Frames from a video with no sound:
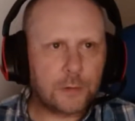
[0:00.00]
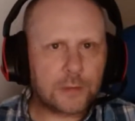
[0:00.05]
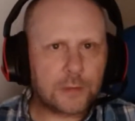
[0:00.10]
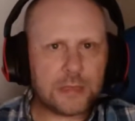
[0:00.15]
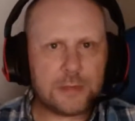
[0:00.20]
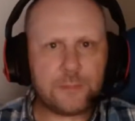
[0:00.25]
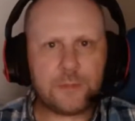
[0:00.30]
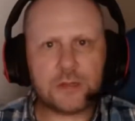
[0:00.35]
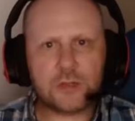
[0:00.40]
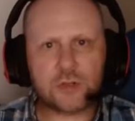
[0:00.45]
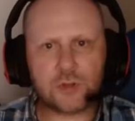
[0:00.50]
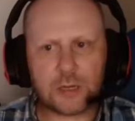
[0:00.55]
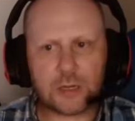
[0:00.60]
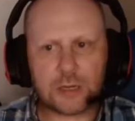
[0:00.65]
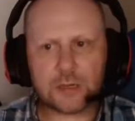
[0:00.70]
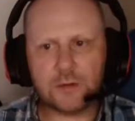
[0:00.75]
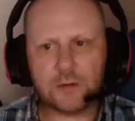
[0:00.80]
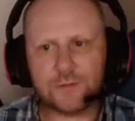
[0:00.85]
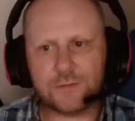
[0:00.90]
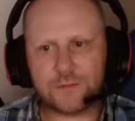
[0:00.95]
keeping
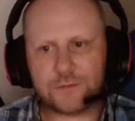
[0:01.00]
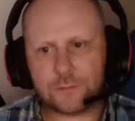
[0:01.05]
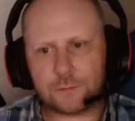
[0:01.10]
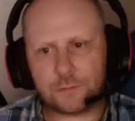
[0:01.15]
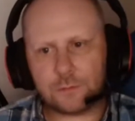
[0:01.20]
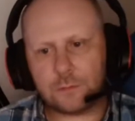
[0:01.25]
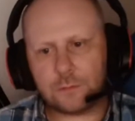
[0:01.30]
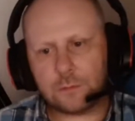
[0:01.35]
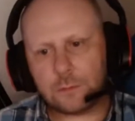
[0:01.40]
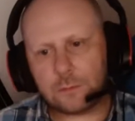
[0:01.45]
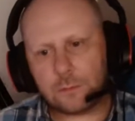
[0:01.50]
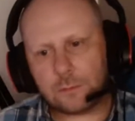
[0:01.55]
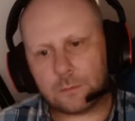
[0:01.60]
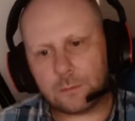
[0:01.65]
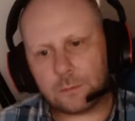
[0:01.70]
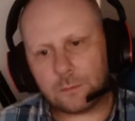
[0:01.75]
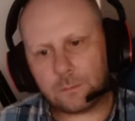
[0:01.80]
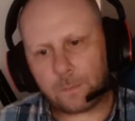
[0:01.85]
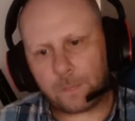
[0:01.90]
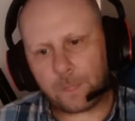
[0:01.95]
track of
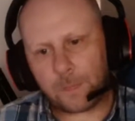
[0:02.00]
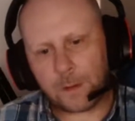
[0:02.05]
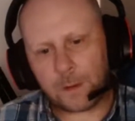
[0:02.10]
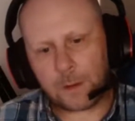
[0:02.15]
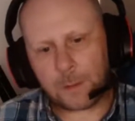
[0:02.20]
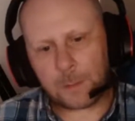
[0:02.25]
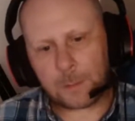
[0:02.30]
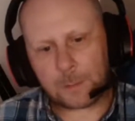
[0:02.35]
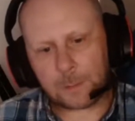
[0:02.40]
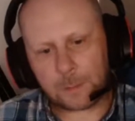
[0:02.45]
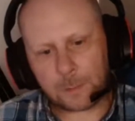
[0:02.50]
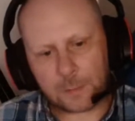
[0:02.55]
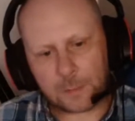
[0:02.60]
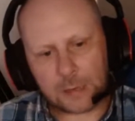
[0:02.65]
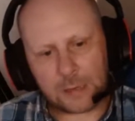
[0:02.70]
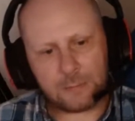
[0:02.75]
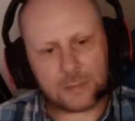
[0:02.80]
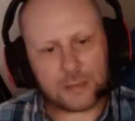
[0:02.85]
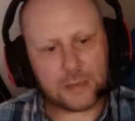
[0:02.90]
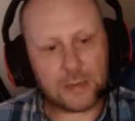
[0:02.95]

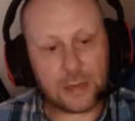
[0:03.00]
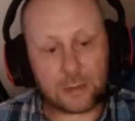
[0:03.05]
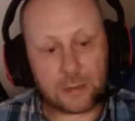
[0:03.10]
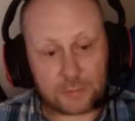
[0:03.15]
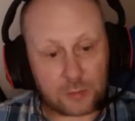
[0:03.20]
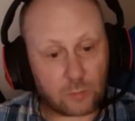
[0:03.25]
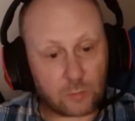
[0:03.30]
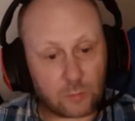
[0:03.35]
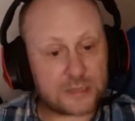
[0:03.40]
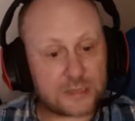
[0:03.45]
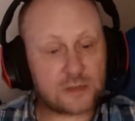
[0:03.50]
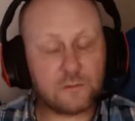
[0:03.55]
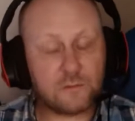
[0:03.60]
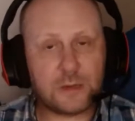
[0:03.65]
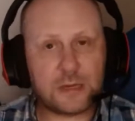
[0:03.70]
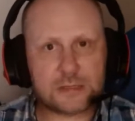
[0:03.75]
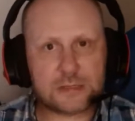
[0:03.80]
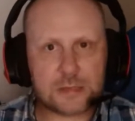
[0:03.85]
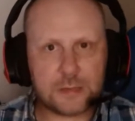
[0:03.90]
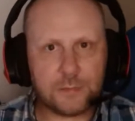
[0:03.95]
how many weeks have
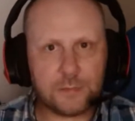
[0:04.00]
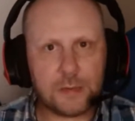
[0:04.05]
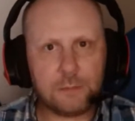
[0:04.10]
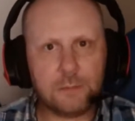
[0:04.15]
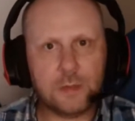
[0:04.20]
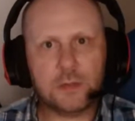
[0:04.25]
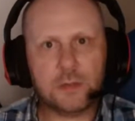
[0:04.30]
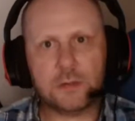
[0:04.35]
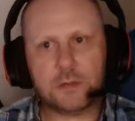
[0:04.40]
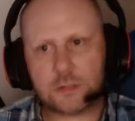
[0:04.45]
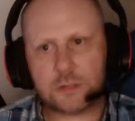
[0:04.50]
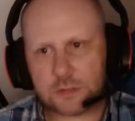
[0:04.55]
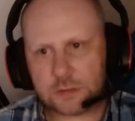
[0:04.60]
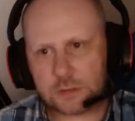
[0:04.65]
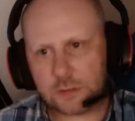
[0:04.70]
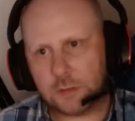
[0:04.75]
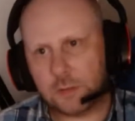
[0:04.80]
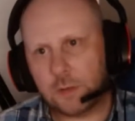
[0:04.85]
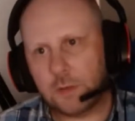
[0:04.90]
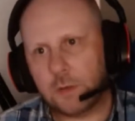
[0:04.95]
passed, how many months,
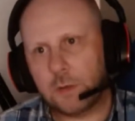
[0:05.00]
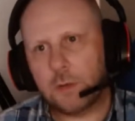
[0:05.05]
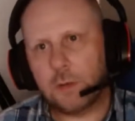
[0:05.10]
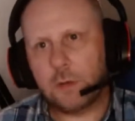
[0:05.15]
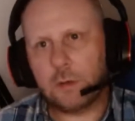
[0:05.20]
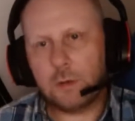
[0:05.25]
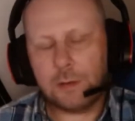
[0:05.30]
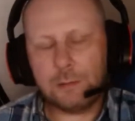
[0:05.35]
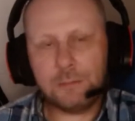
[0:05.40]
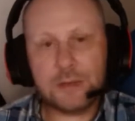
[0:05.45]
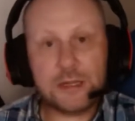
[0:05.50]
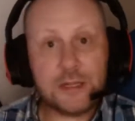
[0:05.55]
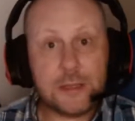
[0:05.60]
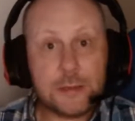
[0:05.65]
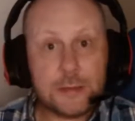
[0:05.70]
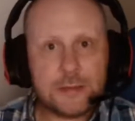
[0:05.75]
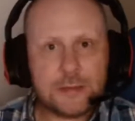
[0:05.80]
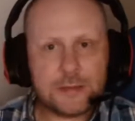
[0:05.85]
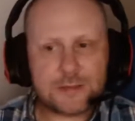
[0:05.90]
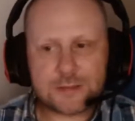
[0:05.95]
how many
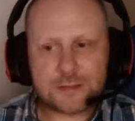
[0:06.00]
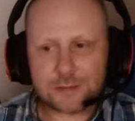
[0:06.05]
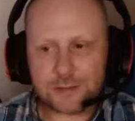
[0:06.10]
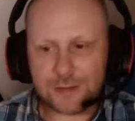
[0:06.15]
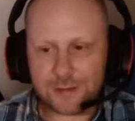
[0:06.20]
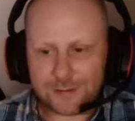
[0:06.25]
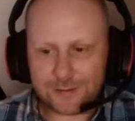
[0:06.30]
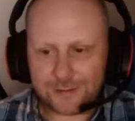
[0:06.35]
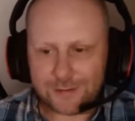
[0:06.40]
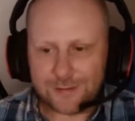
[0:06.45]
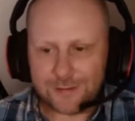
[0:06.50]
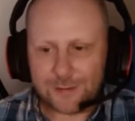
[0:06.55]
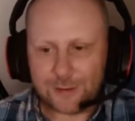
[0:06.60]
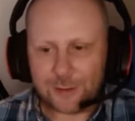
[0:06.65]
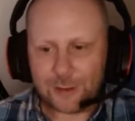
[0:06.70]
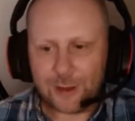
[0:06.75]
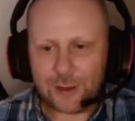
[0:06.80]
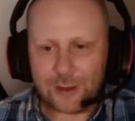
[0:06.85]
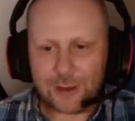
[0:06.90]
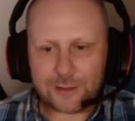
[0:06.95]
years,
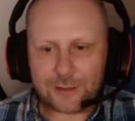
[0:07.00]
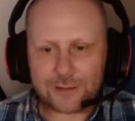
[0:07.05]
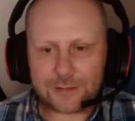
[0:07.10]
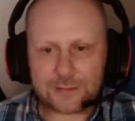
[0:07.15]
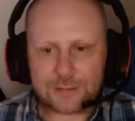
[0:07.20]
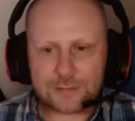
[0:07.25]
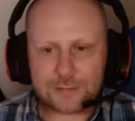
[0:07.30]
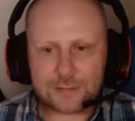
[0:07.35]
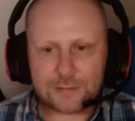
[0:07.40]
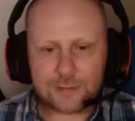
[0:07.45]
and